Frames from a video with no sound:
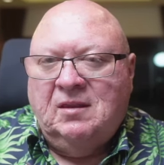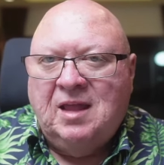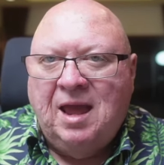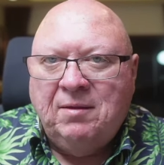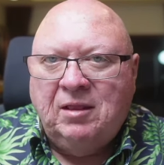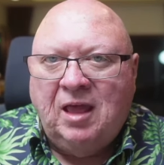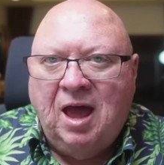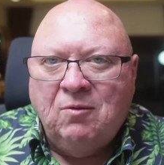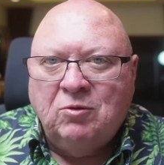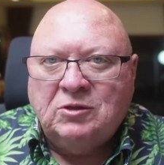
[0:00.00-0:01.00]
That
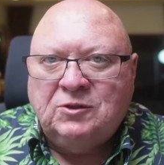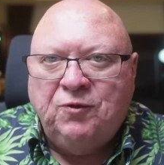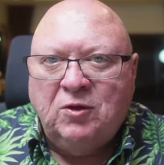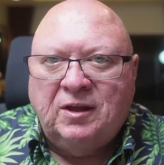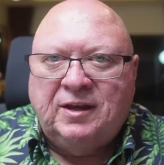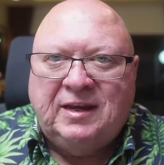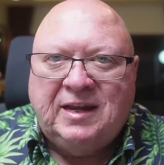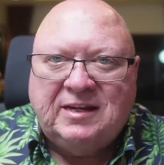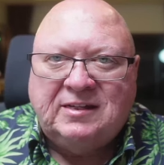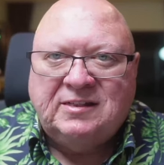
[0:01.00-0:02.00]
lot was full of
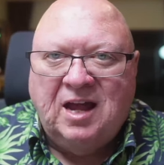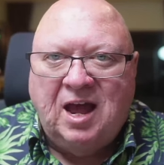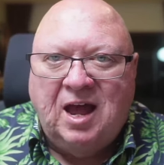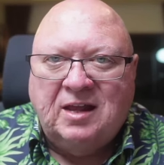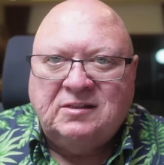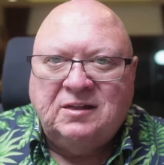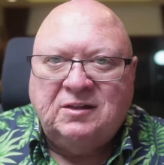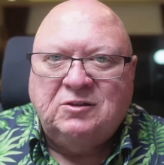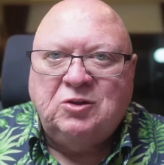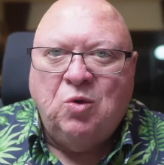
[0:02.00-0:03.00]
Nissans and